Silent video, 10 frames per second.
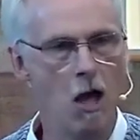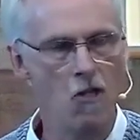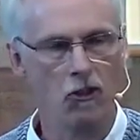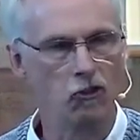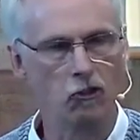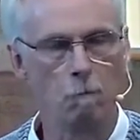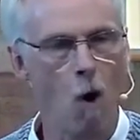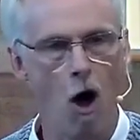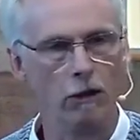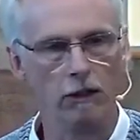the
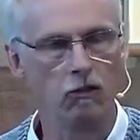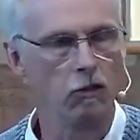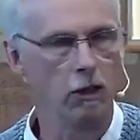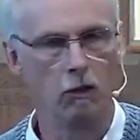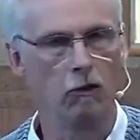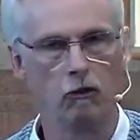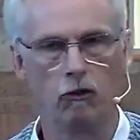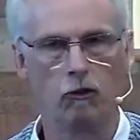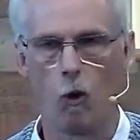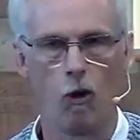smallest little
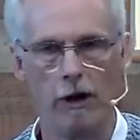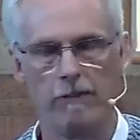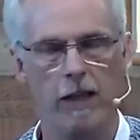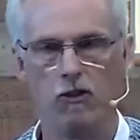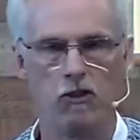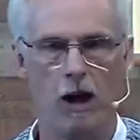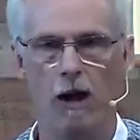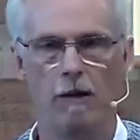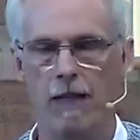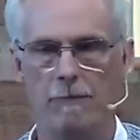story they
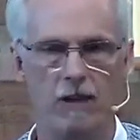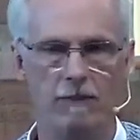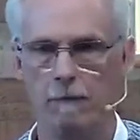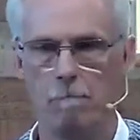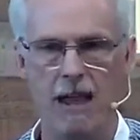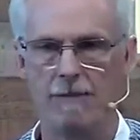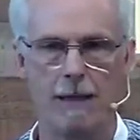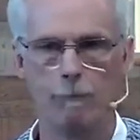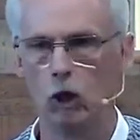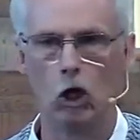share that doesn't make
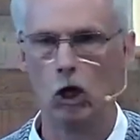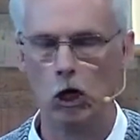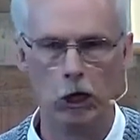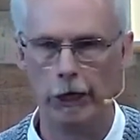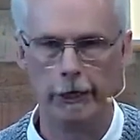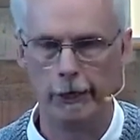them look good.